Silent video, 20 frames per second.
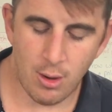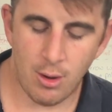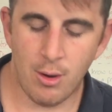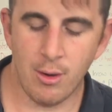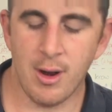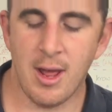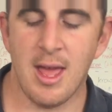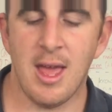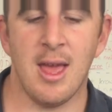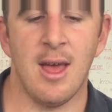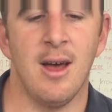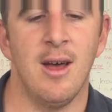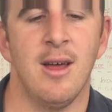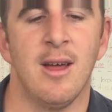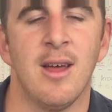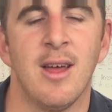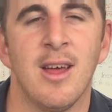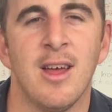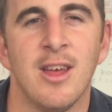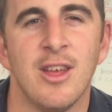on here,
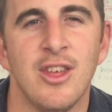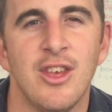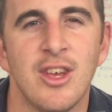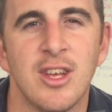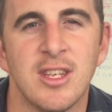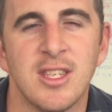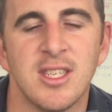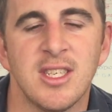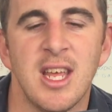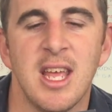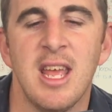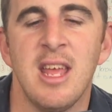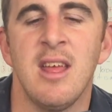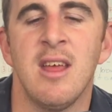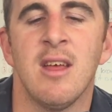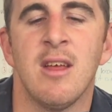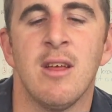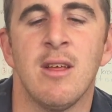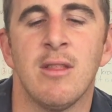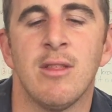you can
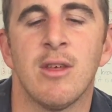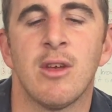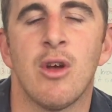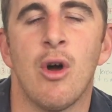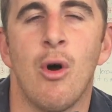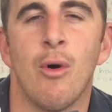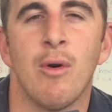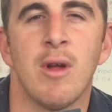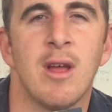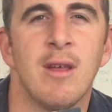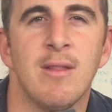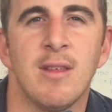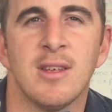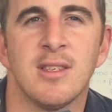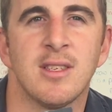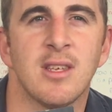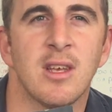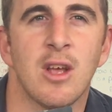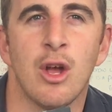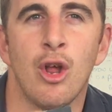see the Corian
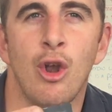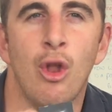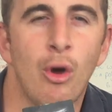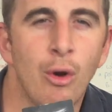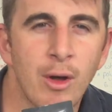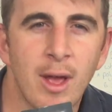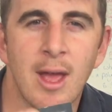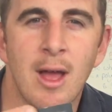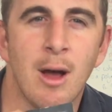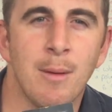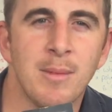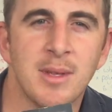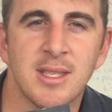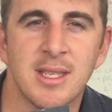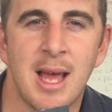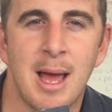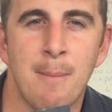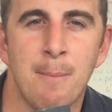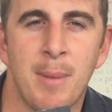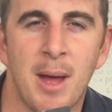that's clogging up the
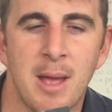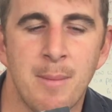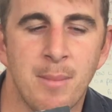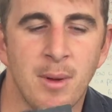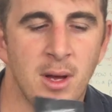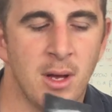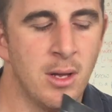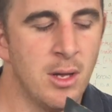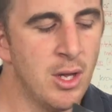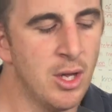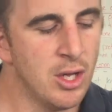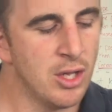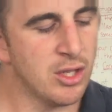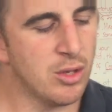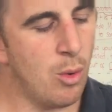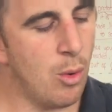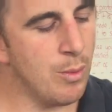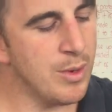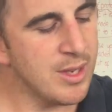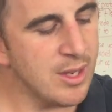sandpaper.
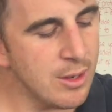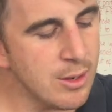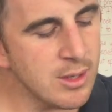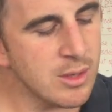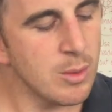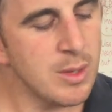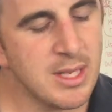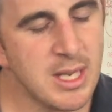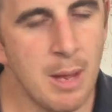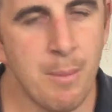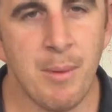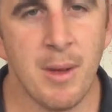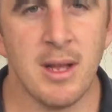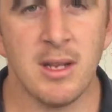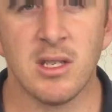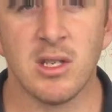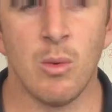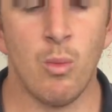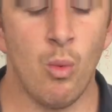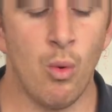So what we do is we dip it
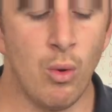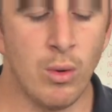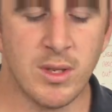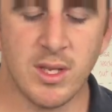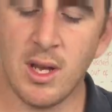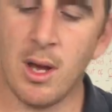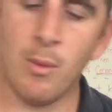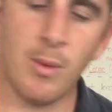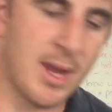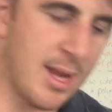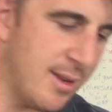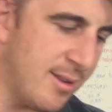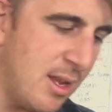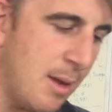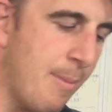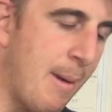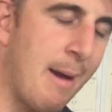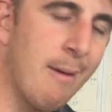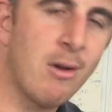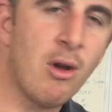in some water, we can
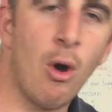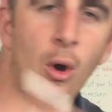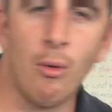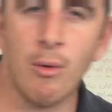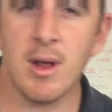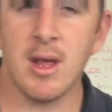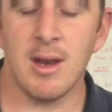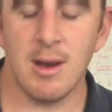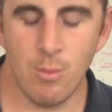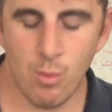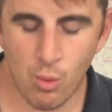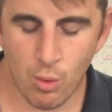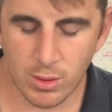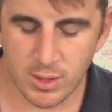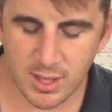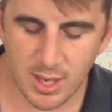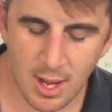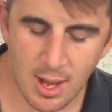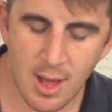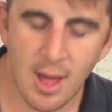dip our Corian in
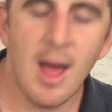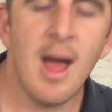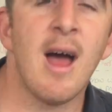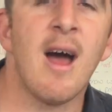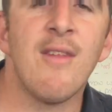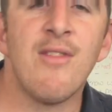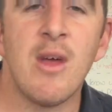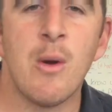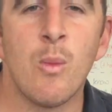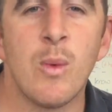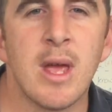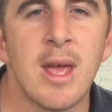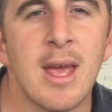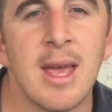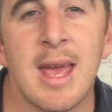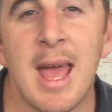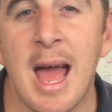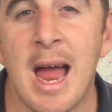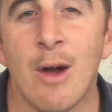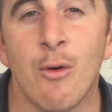water, and then we
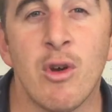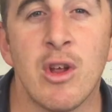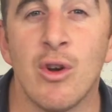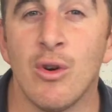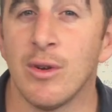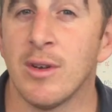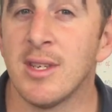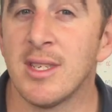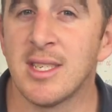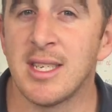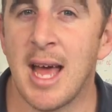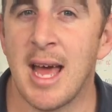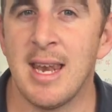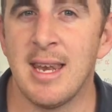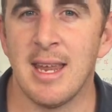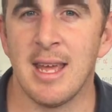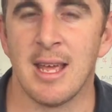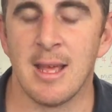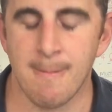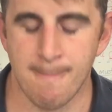can carry on
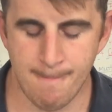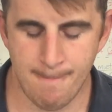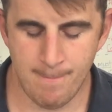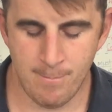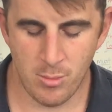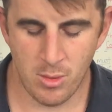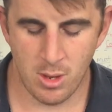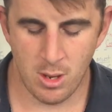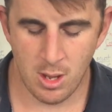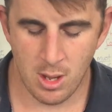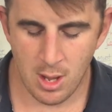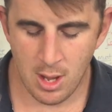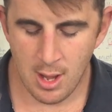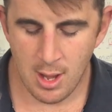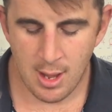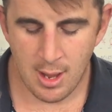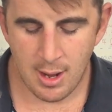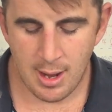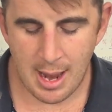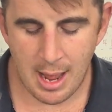sanding.
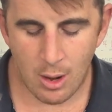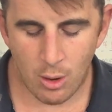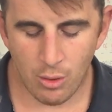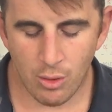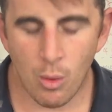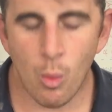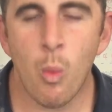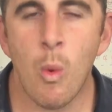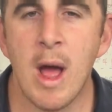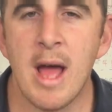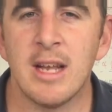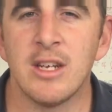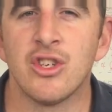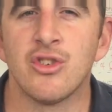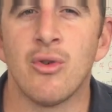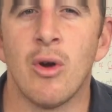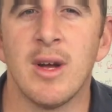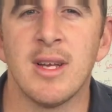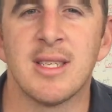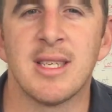Now the wet and
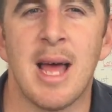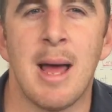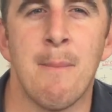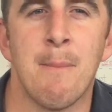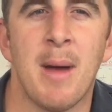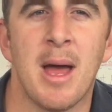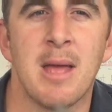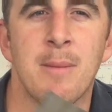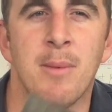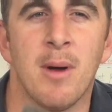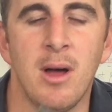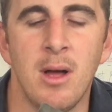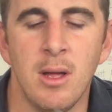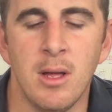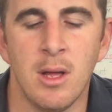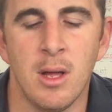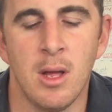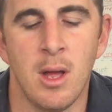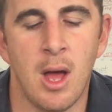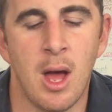dry sandpaper,
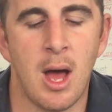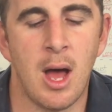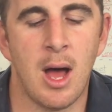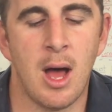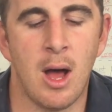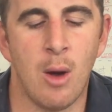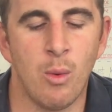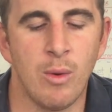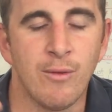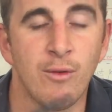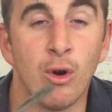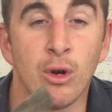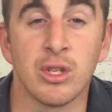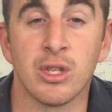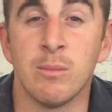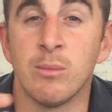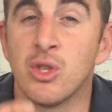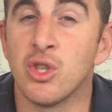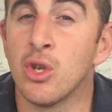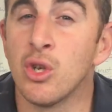we've got some